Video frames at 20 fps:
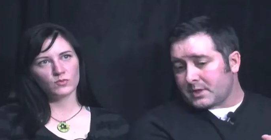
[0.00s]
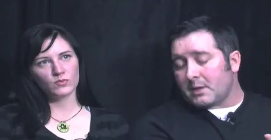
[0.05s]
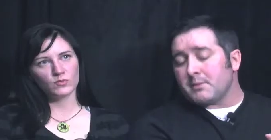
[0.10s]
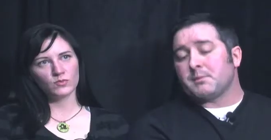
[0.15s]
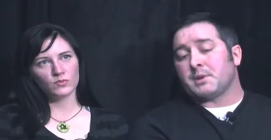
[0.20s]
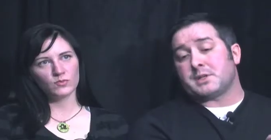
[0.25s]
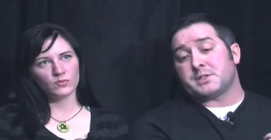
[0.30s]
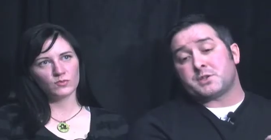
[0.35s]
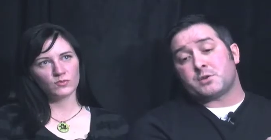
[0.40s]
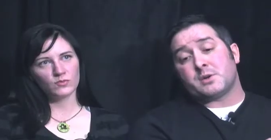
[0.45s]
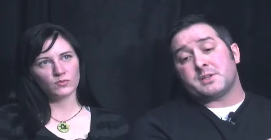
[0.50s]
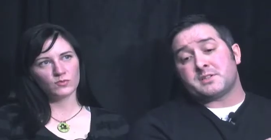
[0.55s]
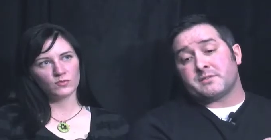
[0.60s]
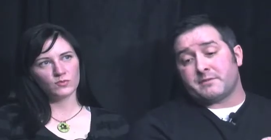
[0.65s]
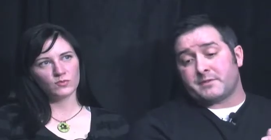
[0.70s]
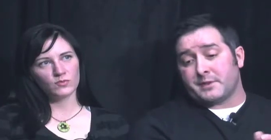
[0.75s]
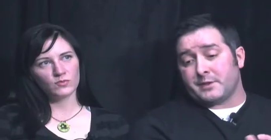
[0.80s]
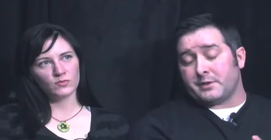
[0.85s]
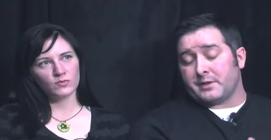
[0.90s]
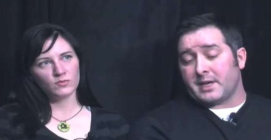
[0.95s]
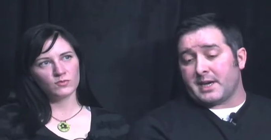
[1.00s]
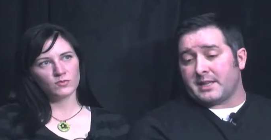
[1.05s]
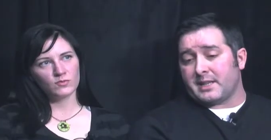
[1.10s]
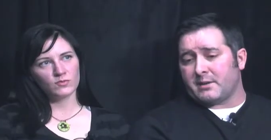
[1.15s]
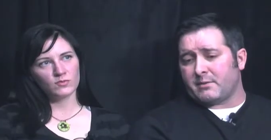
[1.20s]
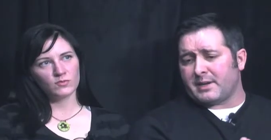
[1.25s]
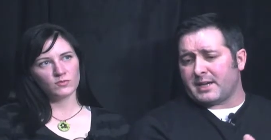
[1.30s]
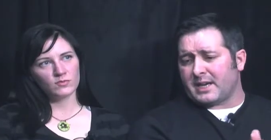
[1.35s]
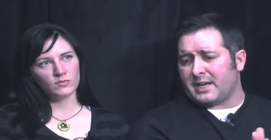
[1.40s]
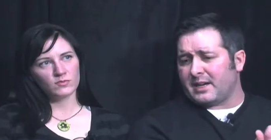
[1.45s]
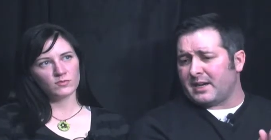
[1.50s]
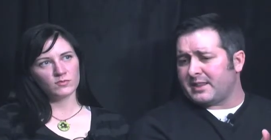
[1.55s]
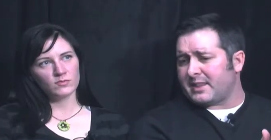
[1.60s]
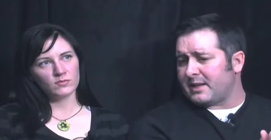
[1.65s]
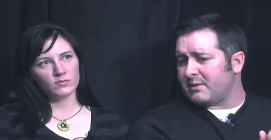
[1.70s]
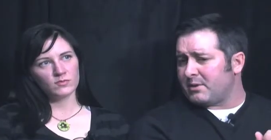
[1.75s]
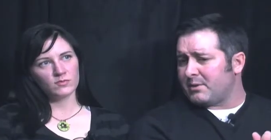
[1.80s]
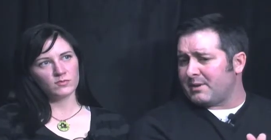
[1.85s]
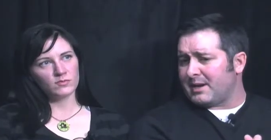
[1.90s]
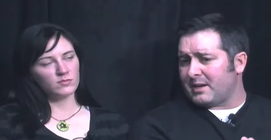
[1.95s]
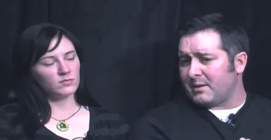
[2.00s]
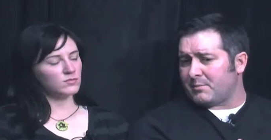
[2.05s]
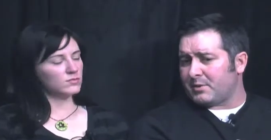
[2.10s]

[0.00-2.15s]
Speaker 1: Plus toys and food. I think we got. A, I think we wound up